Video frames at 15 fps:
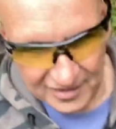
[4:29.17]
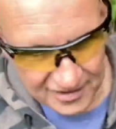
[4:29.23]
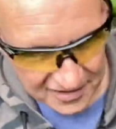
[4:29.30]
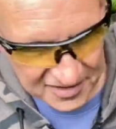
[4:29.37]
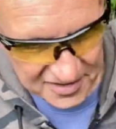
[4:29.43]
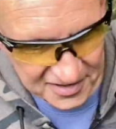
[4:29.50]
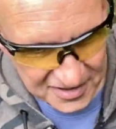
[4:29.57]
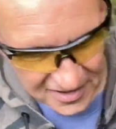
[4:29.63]

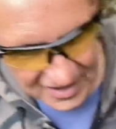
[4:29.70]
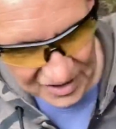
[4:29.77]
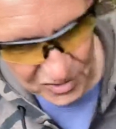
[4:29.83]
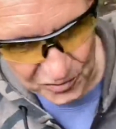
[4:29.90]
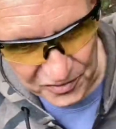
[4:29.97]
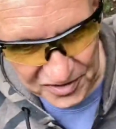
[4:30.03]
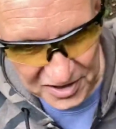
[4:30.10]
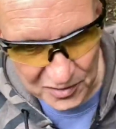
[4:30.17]
This is the
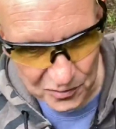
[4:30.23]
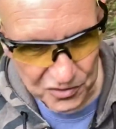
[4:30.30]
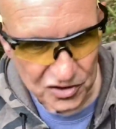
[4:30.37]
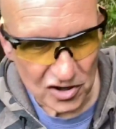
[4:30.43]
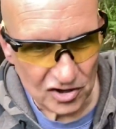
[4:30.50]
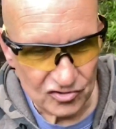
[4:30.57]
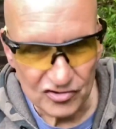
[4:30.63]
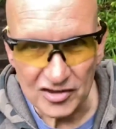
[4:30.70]
actual Deal's
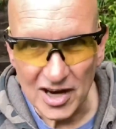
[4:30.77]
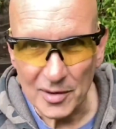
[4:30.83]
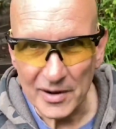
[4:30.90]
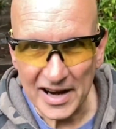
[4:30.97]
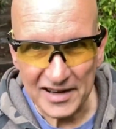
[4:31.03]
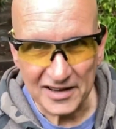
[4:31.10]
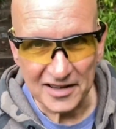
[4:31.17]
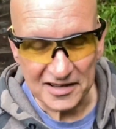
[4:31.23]
Cauldron. Now we're
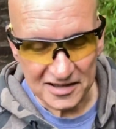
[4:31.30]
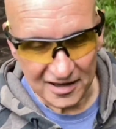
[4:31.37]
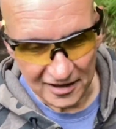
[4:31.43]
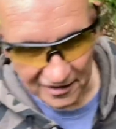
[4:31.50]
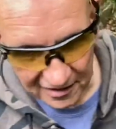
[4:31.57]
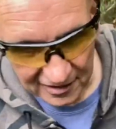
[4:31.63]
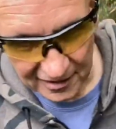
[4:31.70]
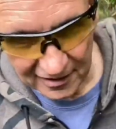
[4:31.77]
heading into
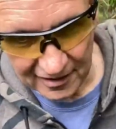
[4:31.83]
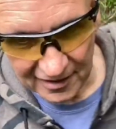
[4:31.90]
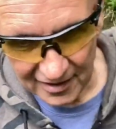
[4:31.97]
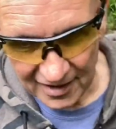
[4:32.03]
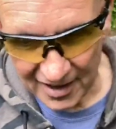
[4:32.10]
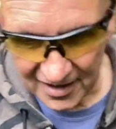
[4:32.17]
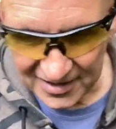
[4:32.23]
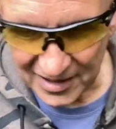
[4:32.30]

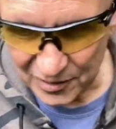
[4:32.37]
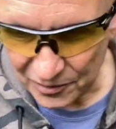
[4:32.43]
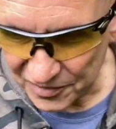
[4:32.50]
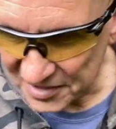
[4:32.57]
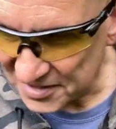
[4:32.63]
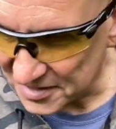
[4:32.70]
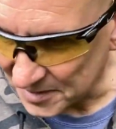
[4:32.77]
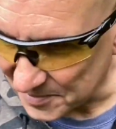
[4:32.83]
down all these
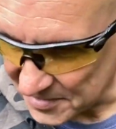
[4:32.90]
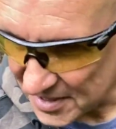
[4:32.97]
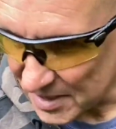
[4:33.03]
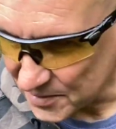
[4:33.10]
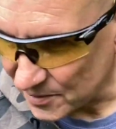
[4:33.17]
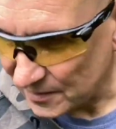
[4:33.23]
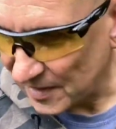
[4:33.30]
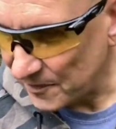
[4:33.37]
steep steps.
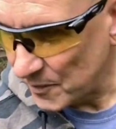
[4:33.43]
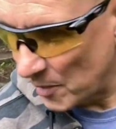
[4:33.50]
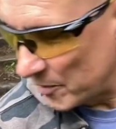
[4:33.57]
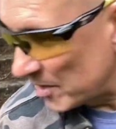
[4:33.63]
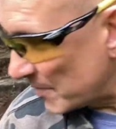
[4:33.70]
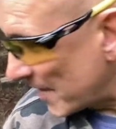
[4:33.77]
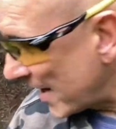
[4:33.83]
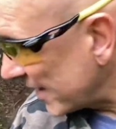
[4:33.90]
We left Mum at
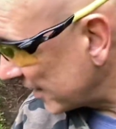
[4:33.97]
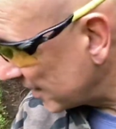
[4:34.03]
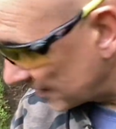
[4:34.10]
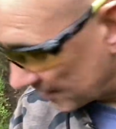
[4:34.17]
the back.